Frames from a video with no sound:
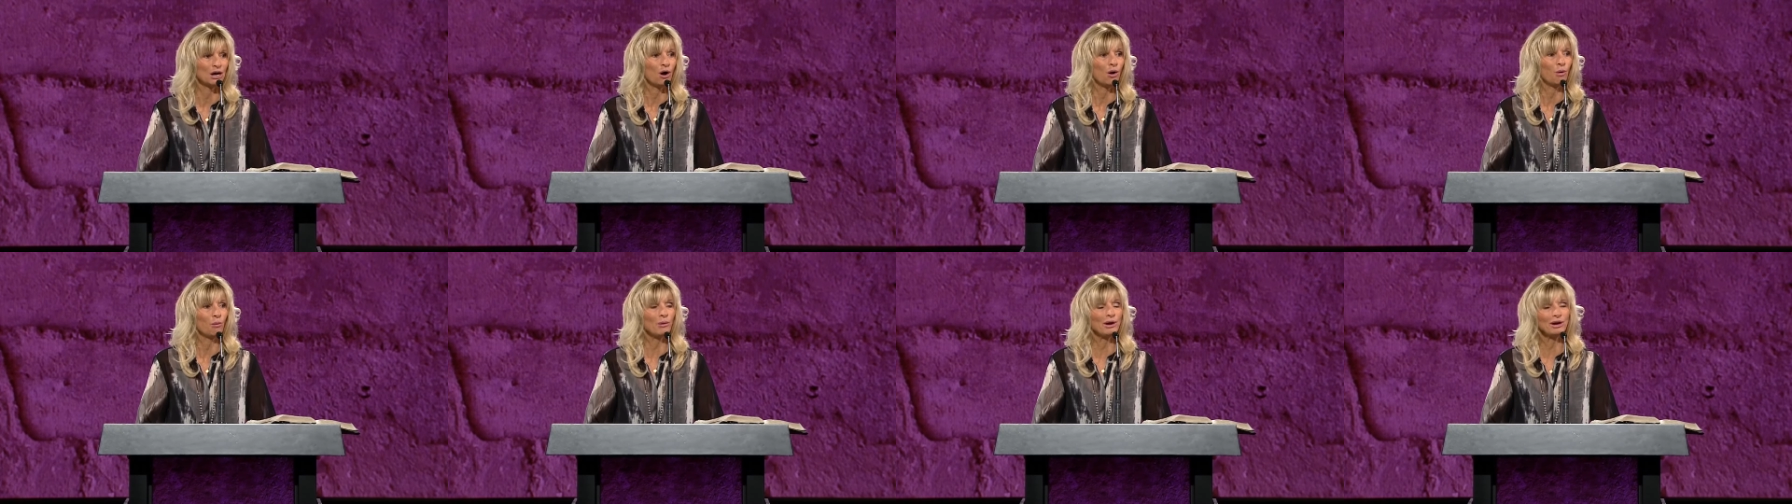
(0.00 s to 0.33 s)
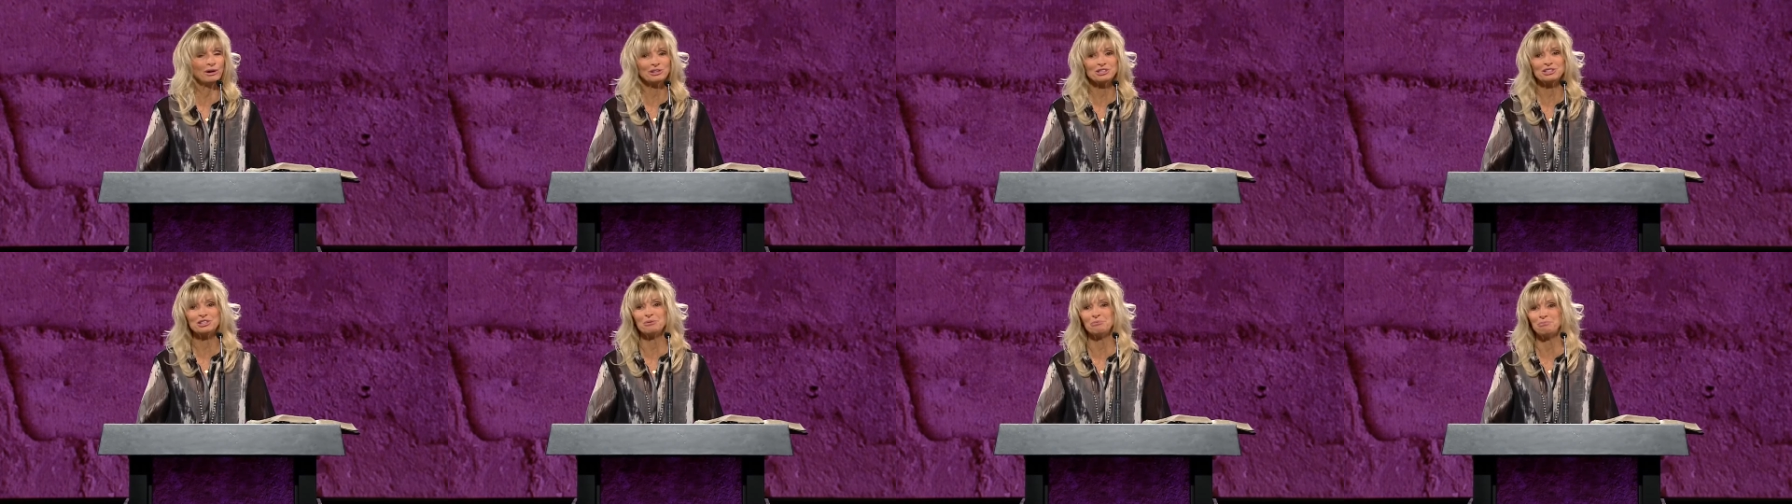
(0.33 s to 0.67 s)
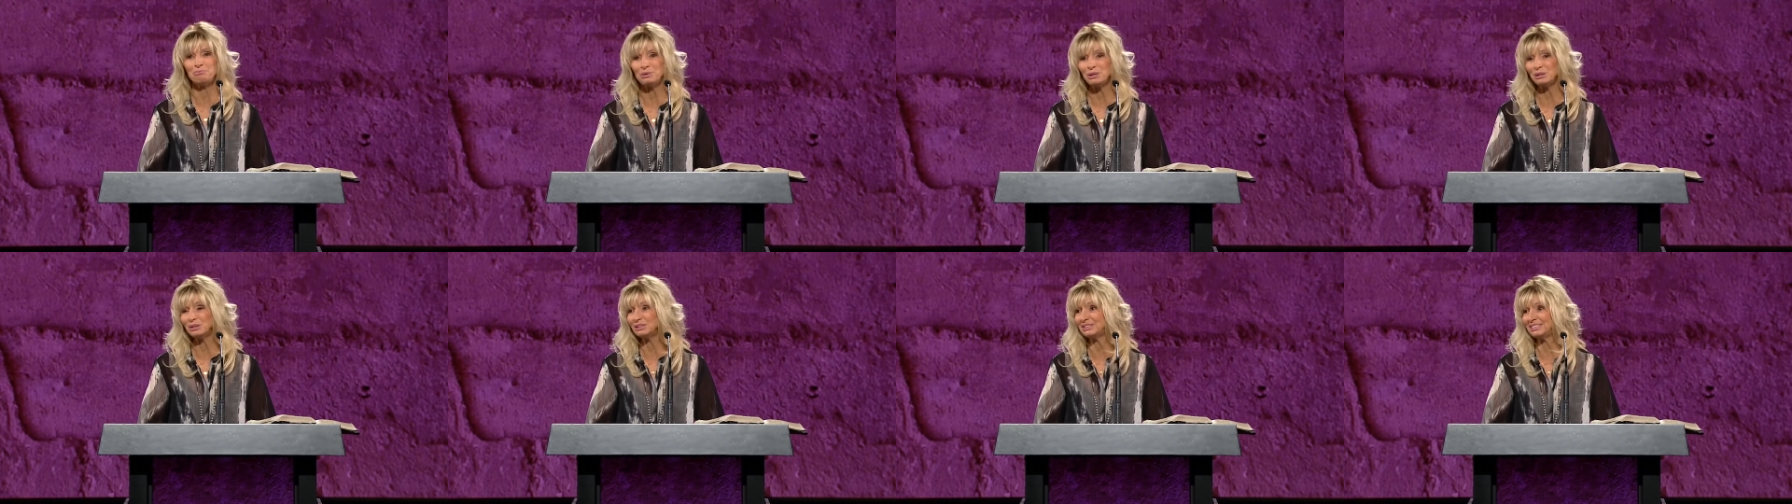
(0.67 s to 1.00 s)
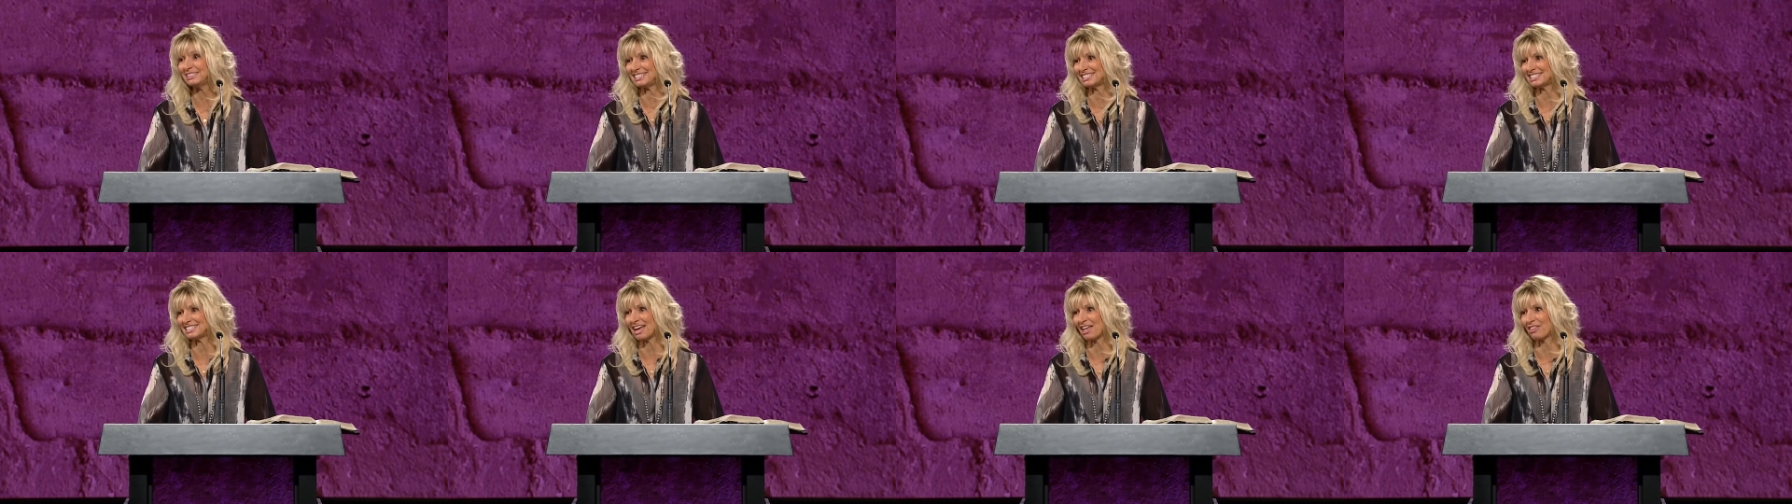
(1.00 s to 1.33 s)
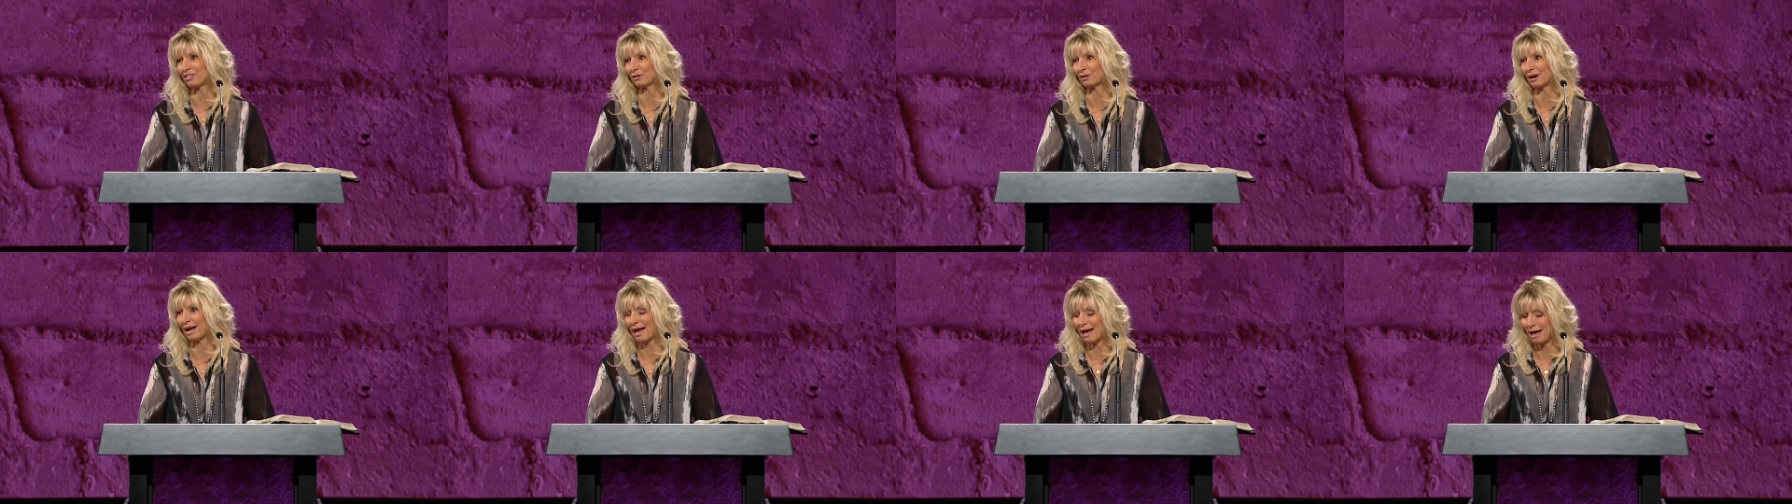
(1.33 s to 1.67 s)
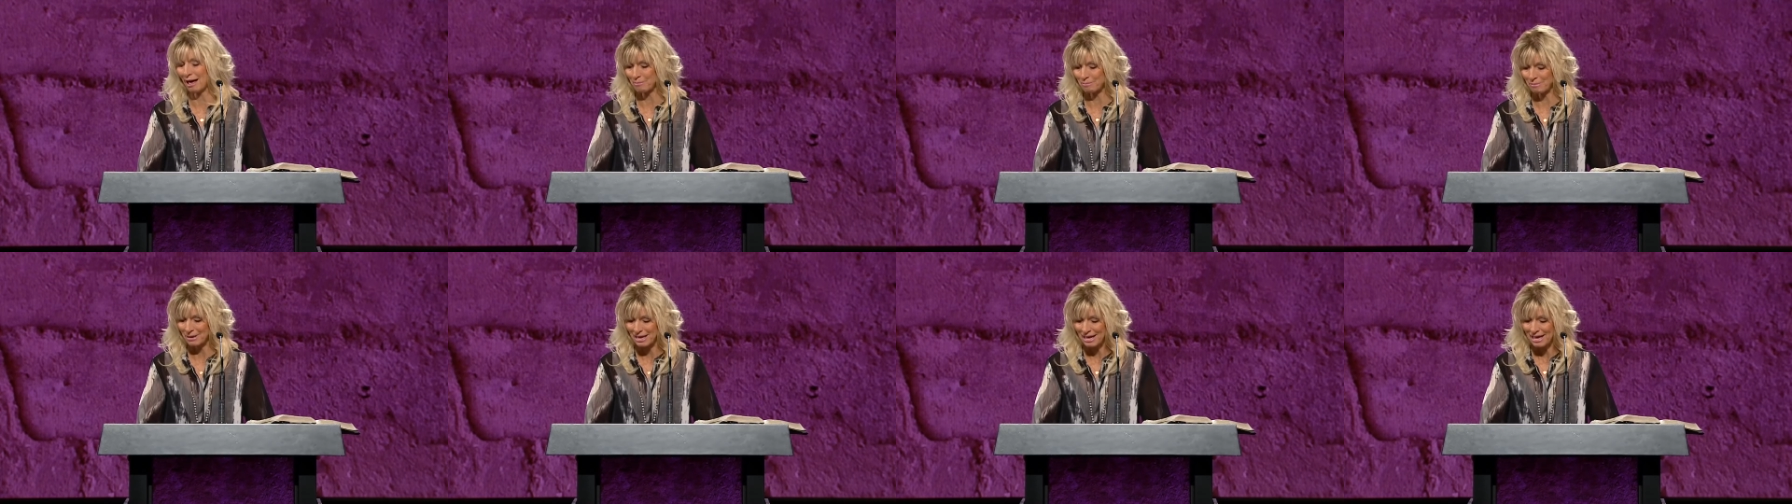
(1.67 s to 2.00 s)
We are to build each other
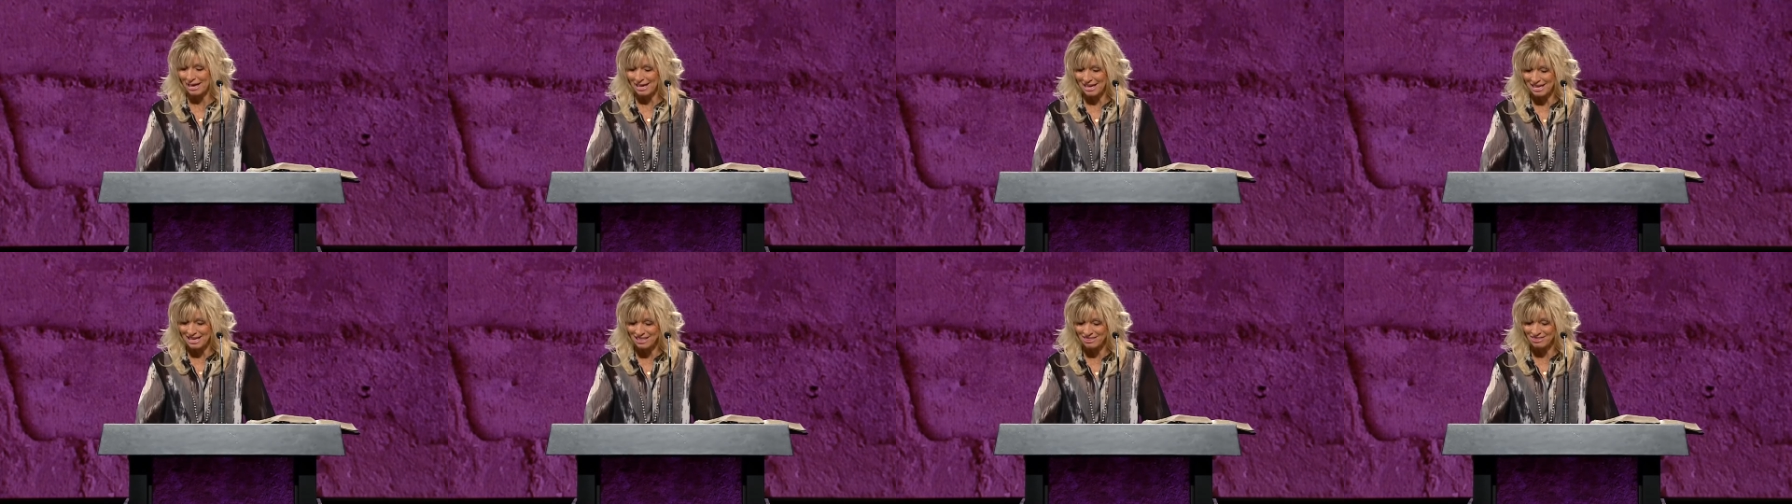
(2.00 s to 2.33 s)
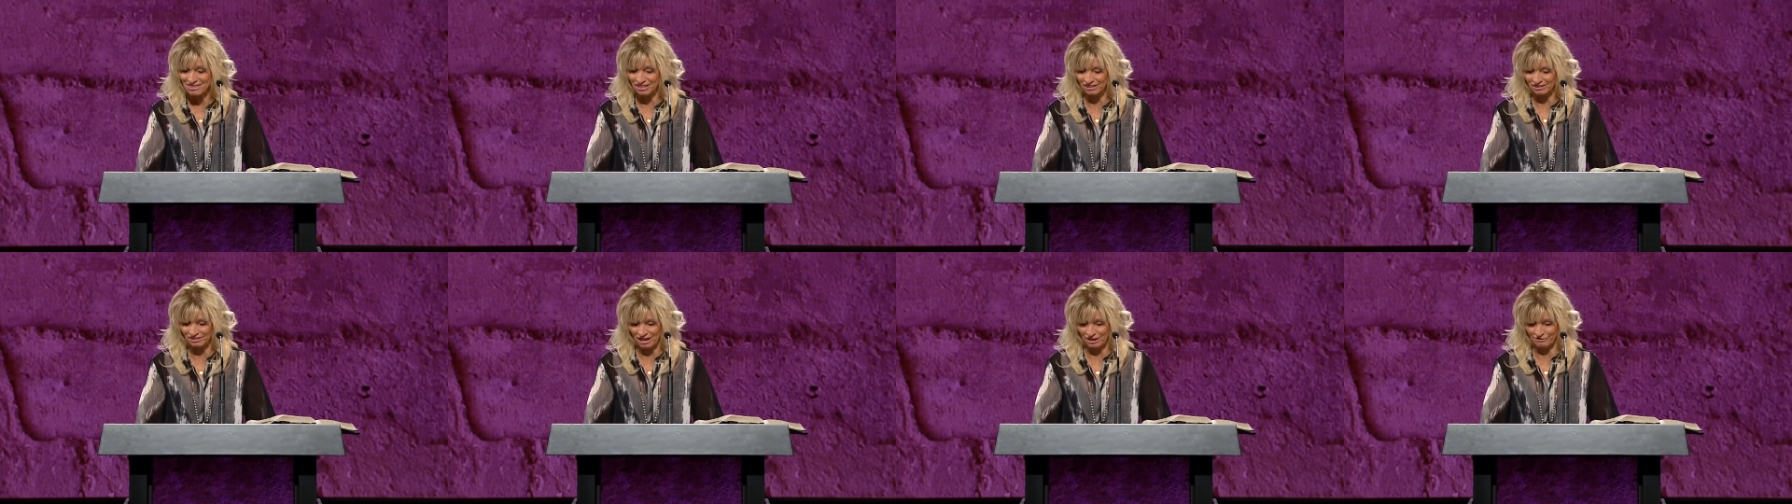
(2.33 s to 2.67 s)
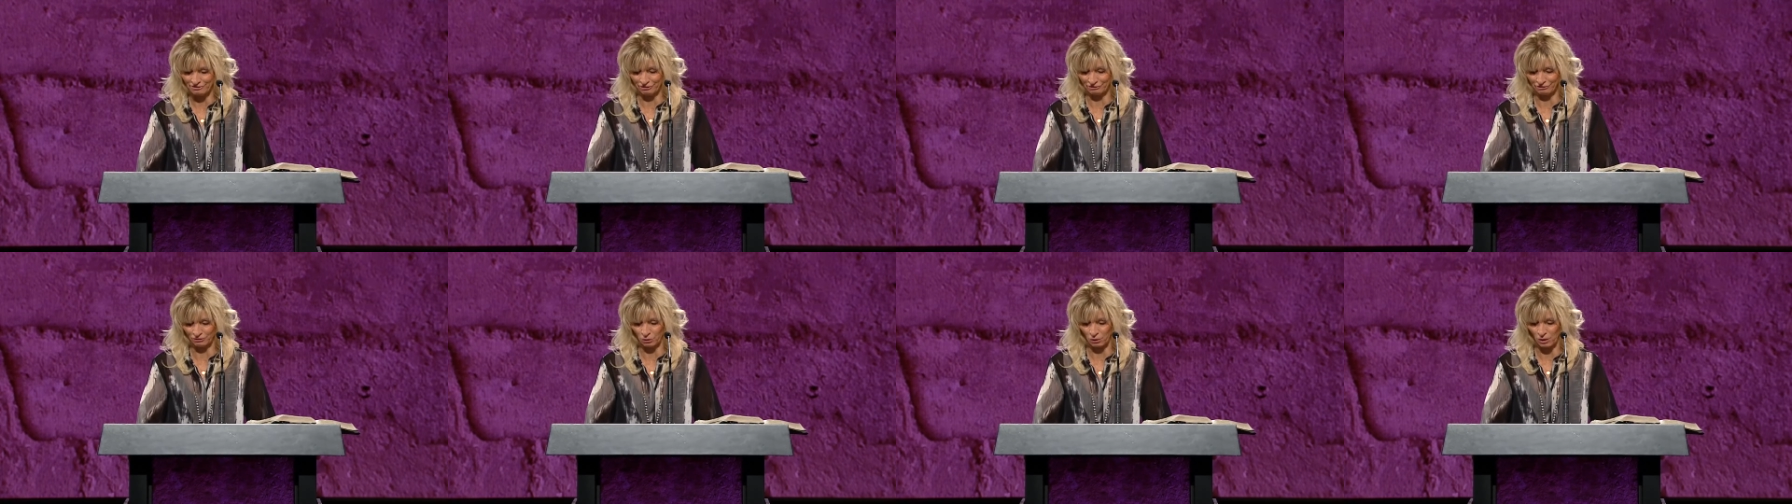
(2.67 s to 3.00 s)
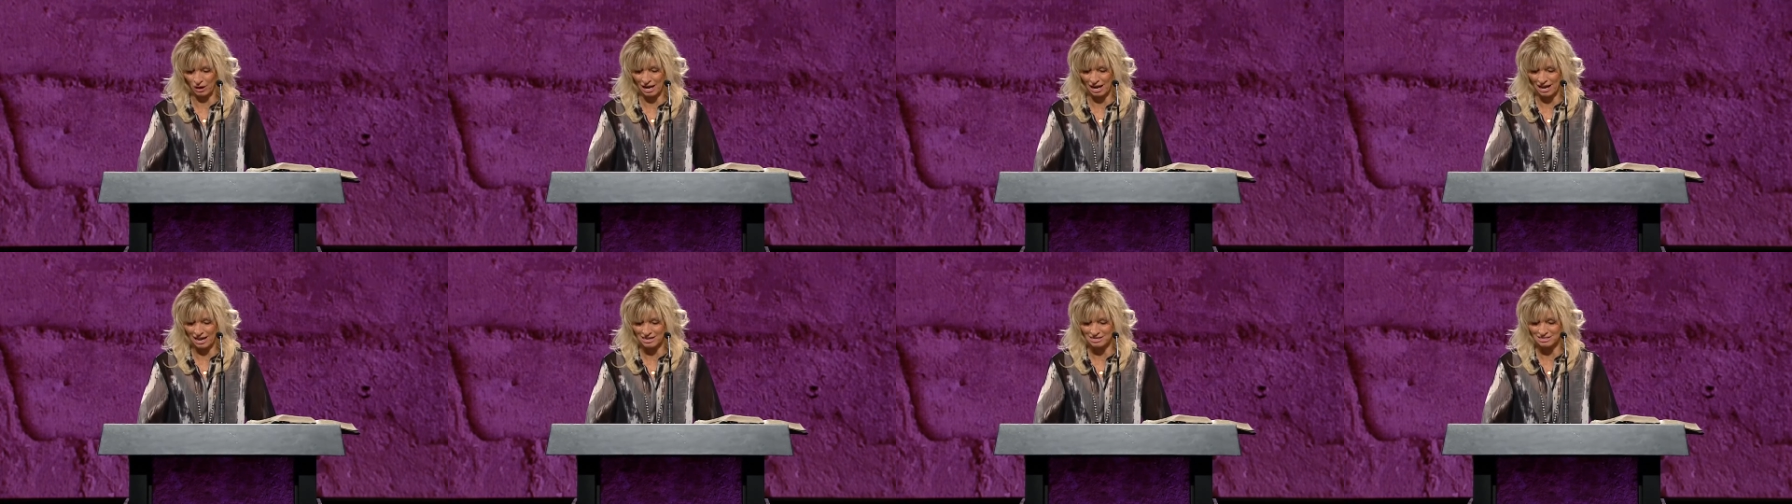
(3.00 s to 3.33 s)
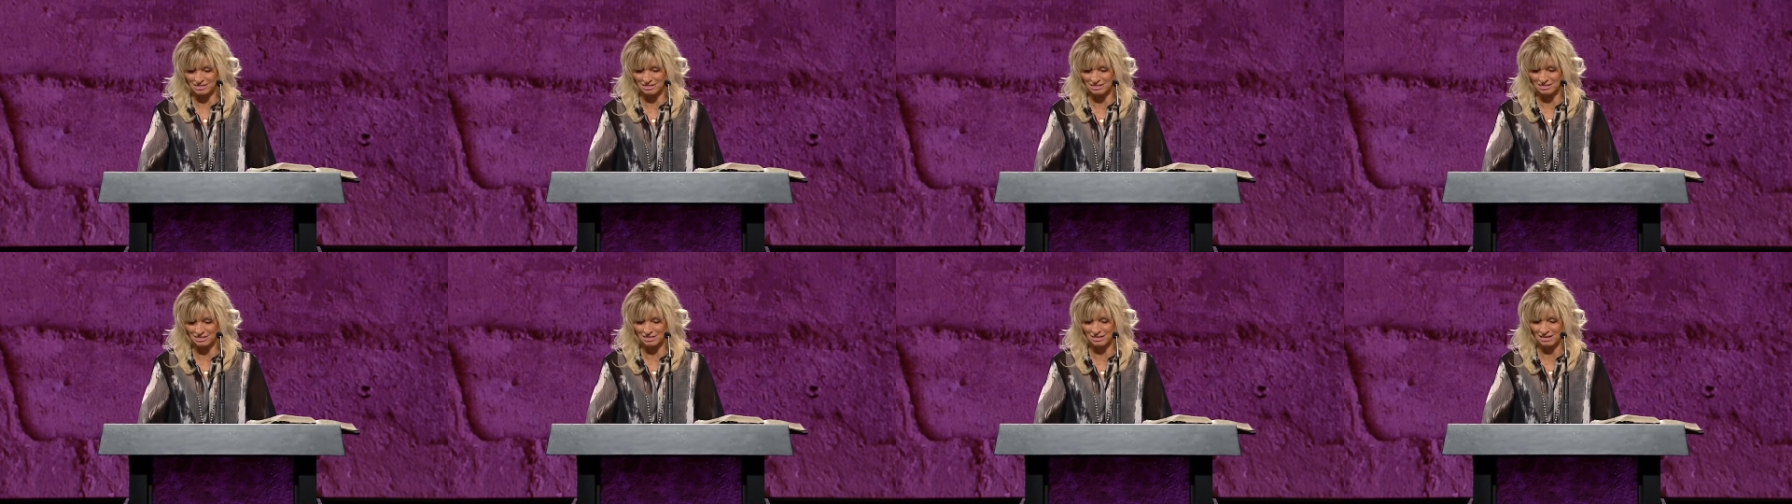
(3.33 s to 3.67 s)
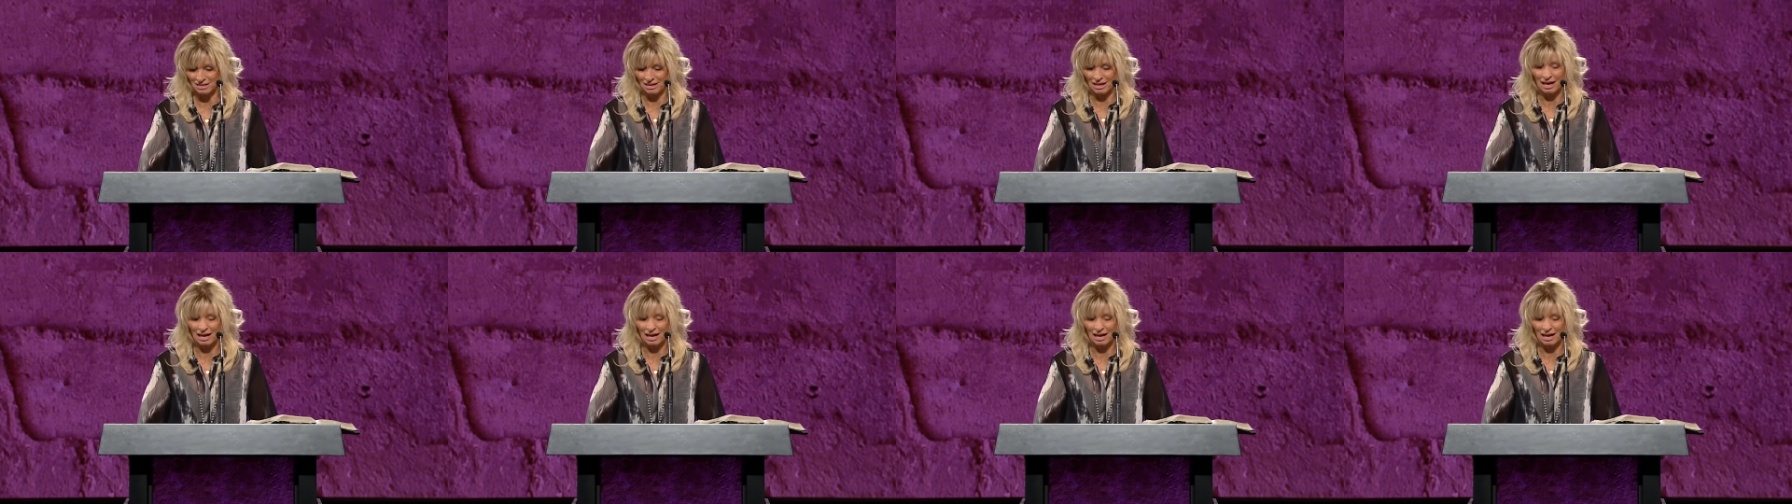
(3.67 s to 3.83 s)
up in the love of Christ.